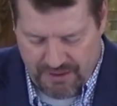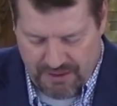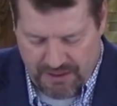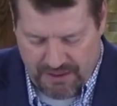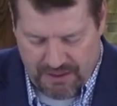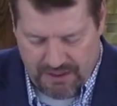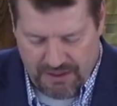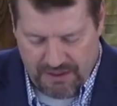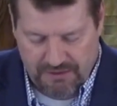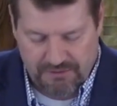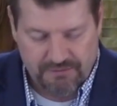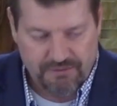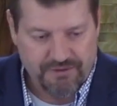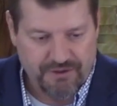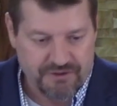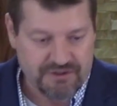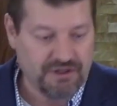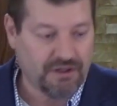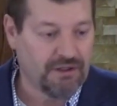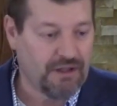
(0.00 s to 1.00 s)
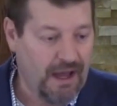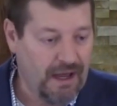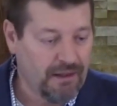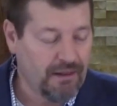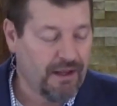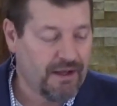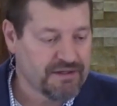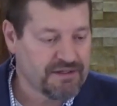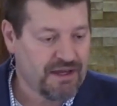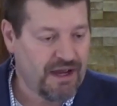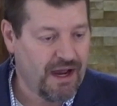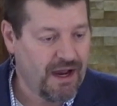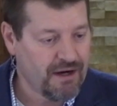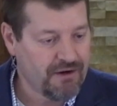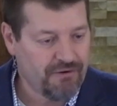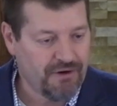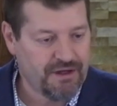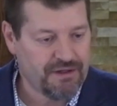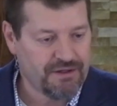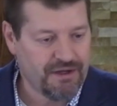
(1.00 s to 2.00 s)
And there's a lot less
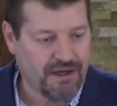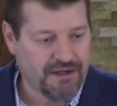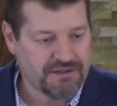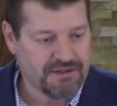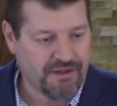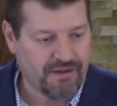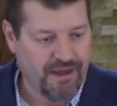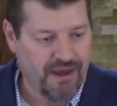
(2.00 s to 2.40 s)
concrete dust in